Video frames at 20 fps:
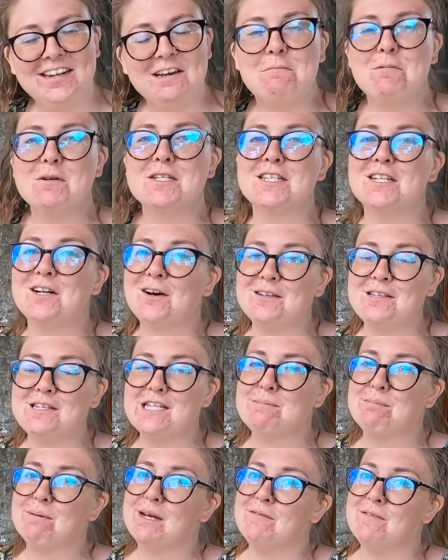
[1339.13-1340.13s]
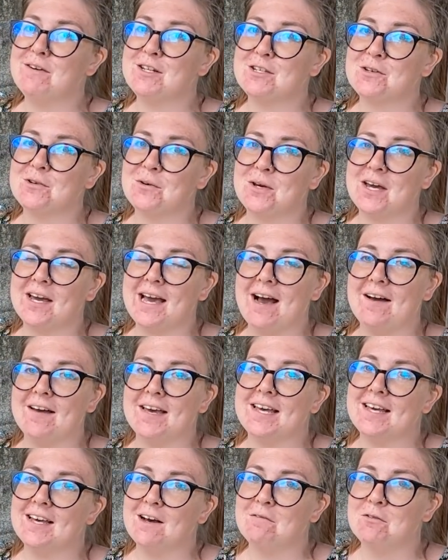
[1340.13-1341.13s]
It was a nice experience cooking out
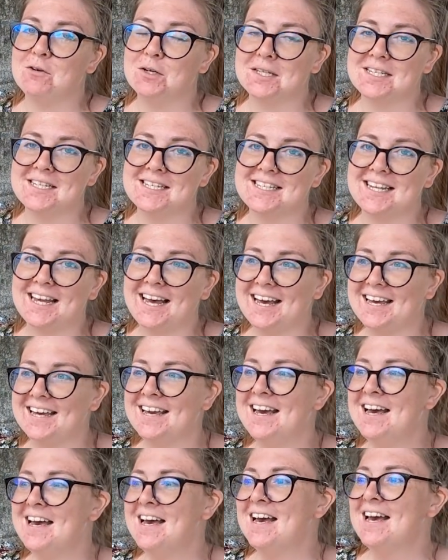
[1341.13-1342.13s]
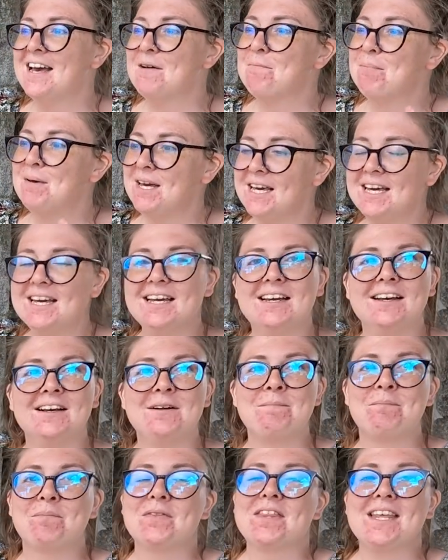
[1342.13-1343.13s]
here, I've got to say. It being, smells
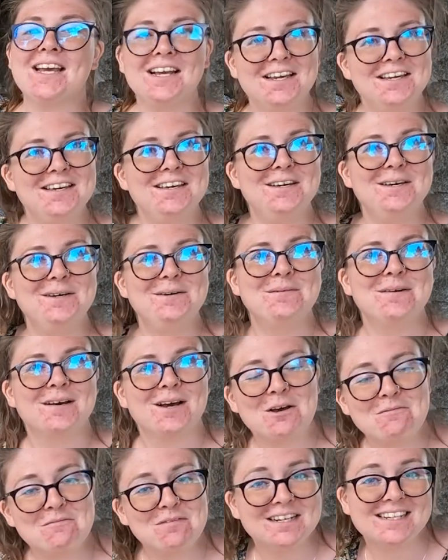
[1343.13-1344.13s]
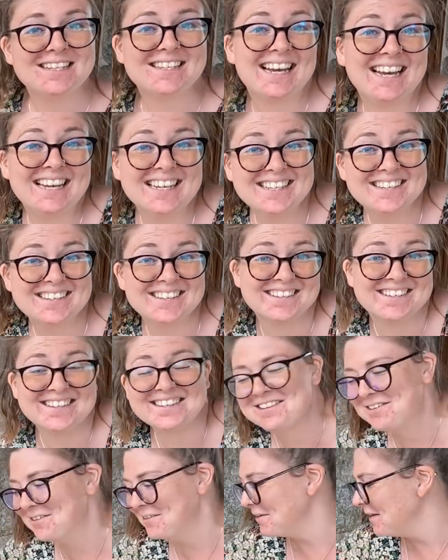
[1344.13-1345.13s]
nice. Thank you. Hopefully it tastes just
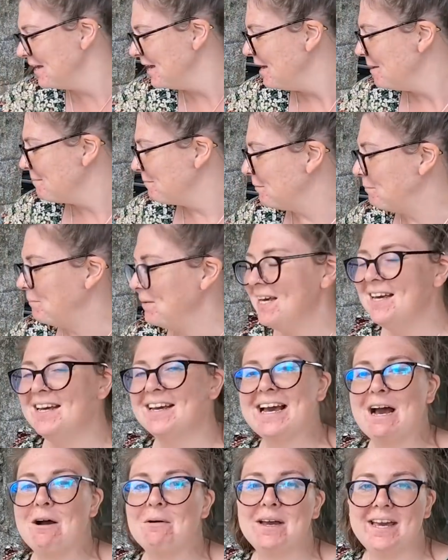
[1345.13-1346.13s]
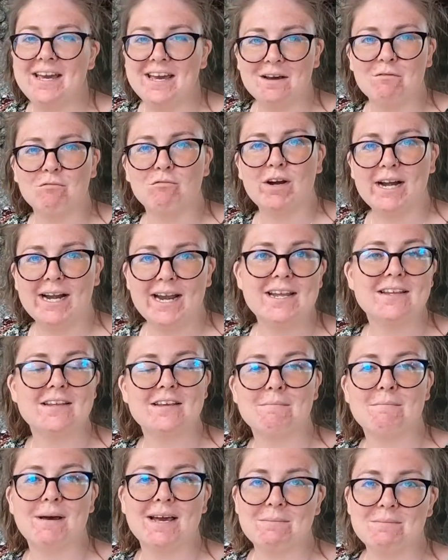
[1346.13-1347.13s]
as good. But being out here really
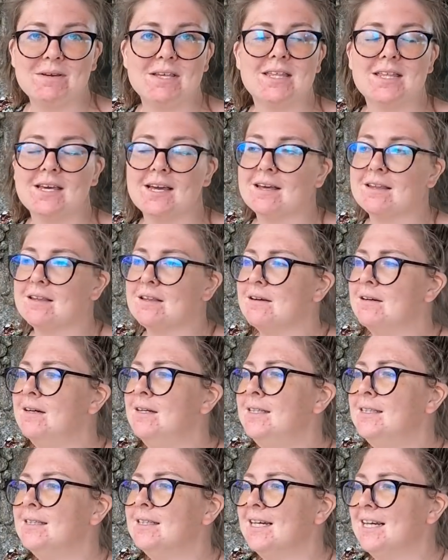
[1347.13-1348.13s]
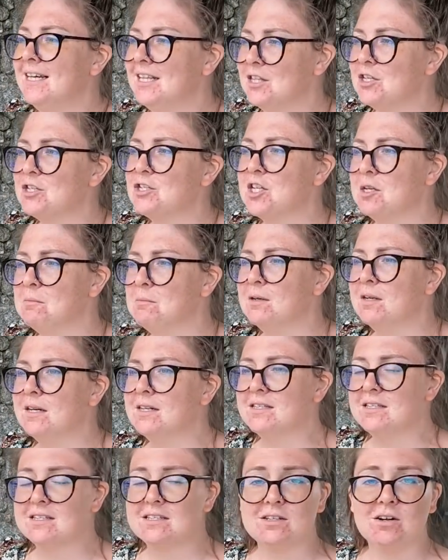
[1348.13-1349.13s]
did make me think that in the summer
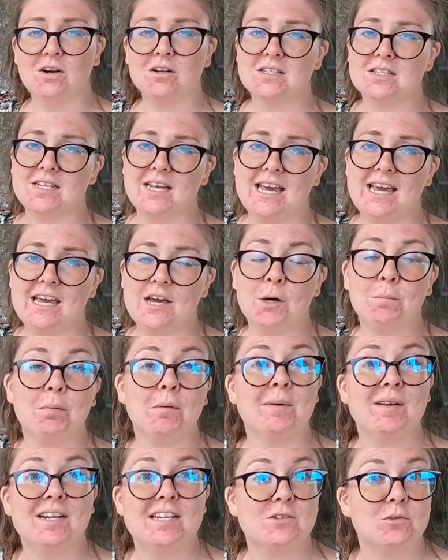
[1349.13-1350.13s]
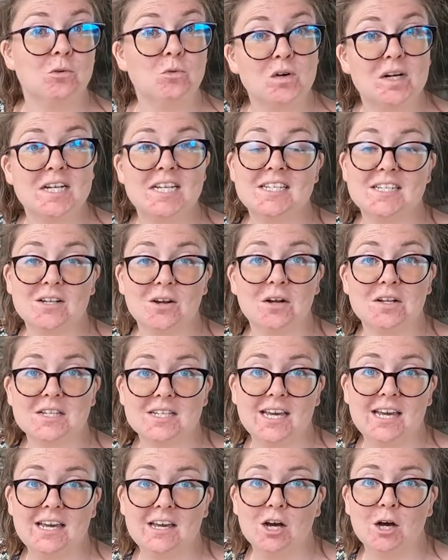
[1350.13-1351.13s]
as it starts to heat up. I mean, it's already starting
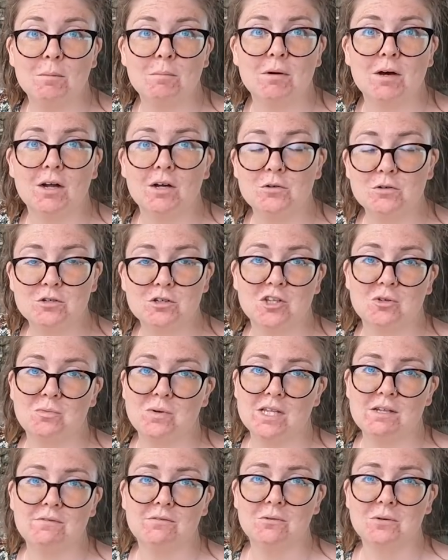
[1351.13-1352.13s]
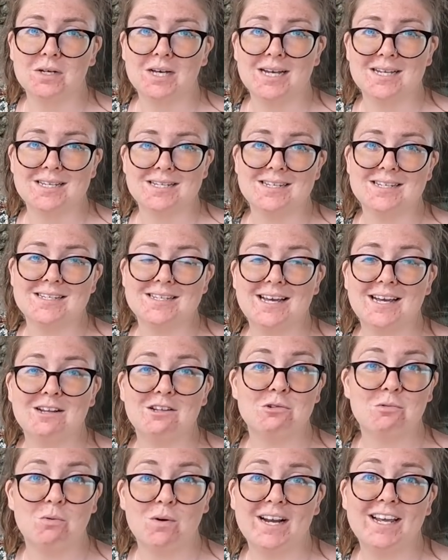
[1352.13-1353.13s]
to heat up. I looked on the weather forecast and it's
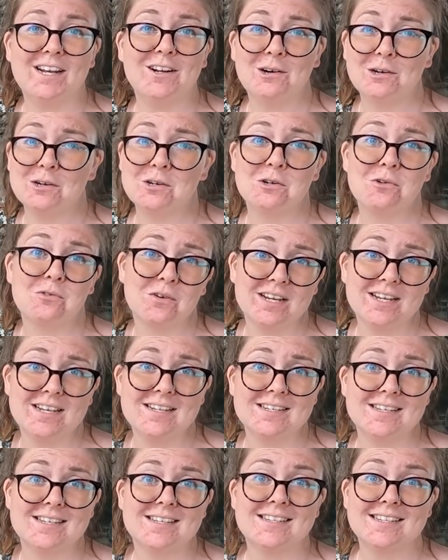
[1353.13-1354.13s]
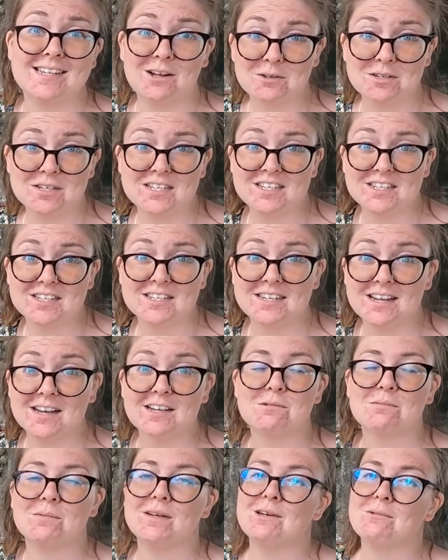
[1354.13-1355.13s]
saying 29 degrees Celsius
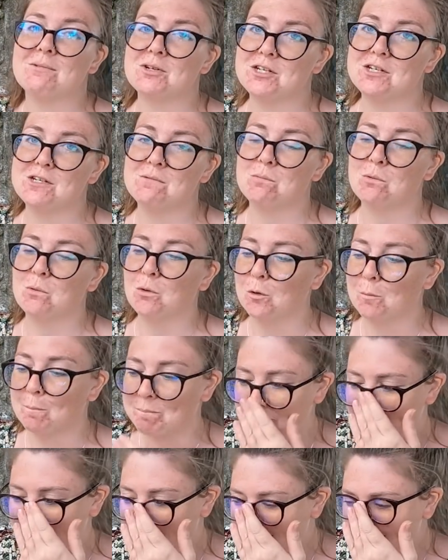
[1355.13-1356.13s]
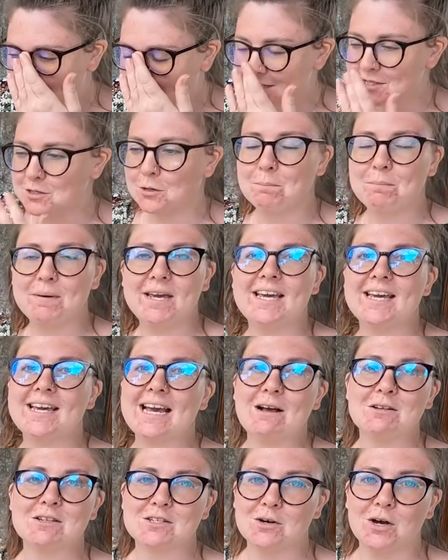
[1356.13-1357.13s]
next week, which is warm. So being
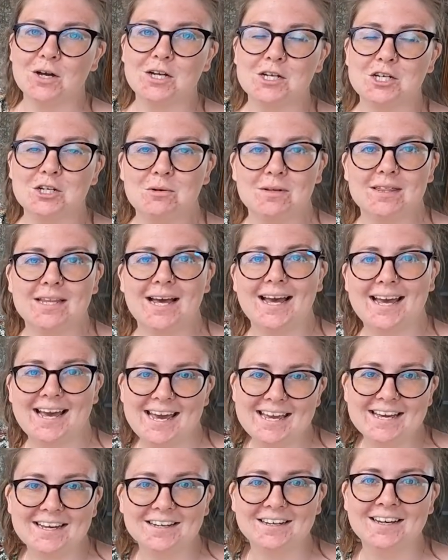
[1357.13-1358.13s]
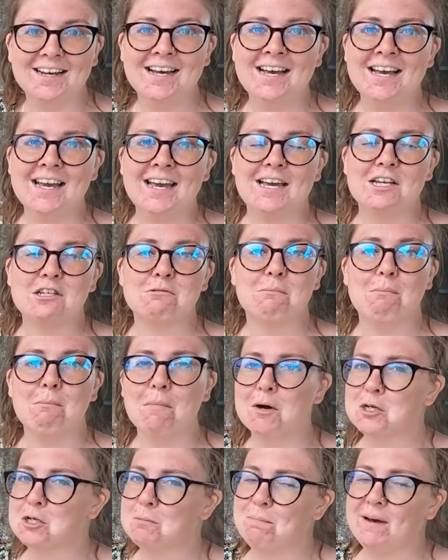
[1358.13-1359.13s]
outside and doing that here is
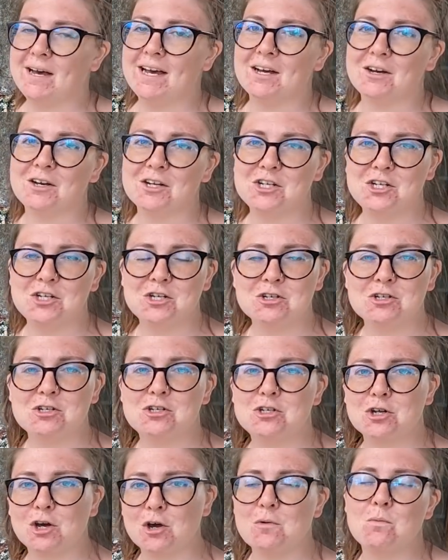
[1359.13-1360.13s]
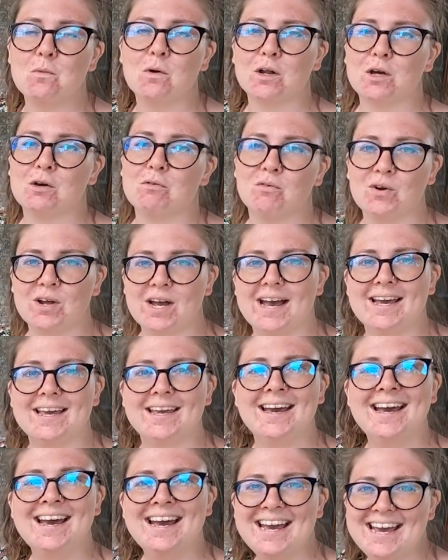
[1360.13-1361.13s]
much better because you just don't want to
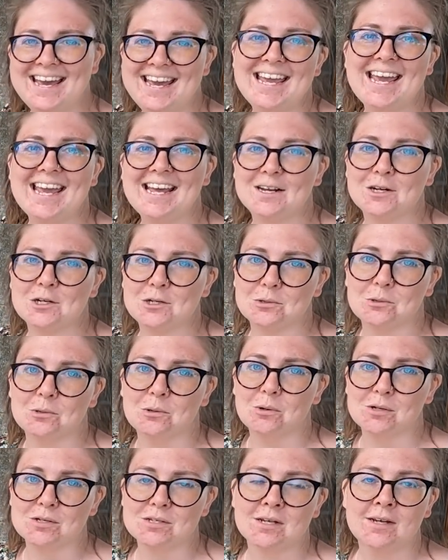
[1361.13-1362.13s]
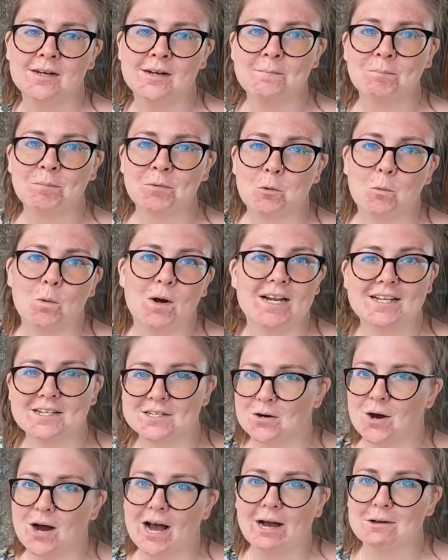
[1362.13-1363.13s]
create heat indoors when
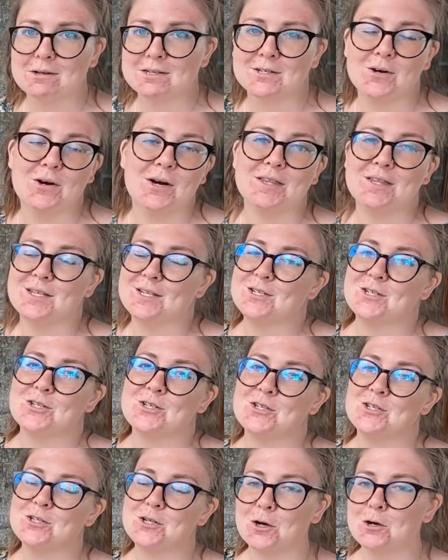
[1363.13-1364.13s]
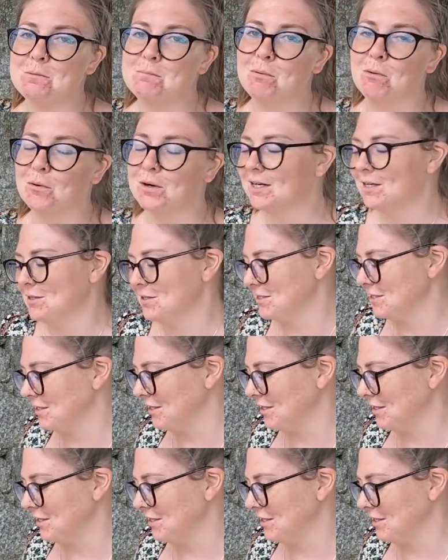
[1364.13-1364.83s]
it's hot outside. It's just so pointless.